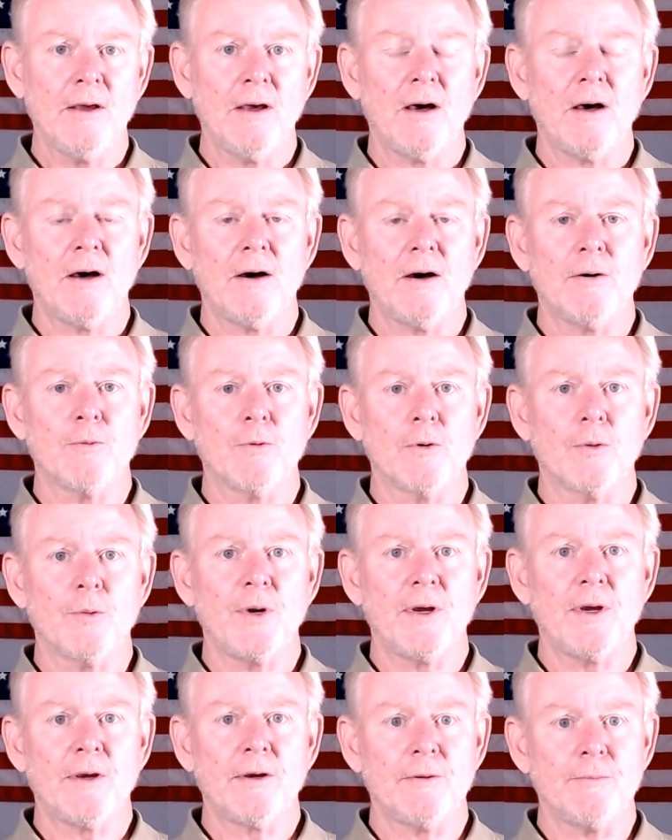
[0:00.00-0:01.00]
where
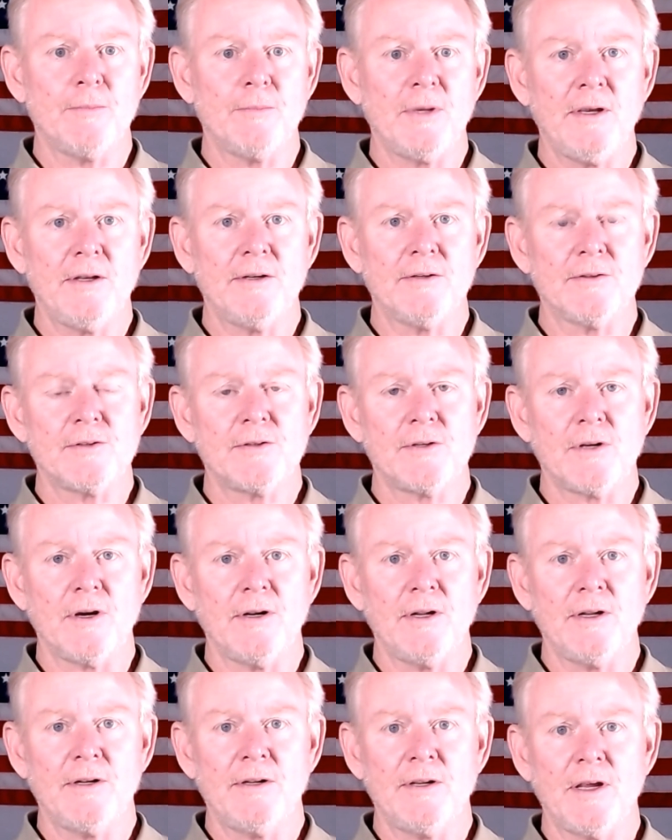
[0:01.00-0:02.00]
we can meet and
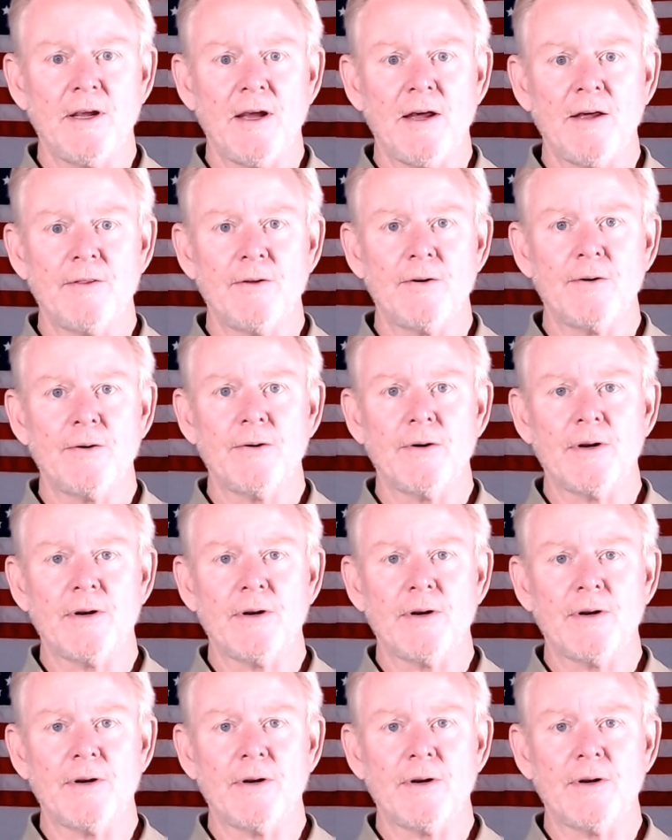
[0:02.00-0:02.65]
study together,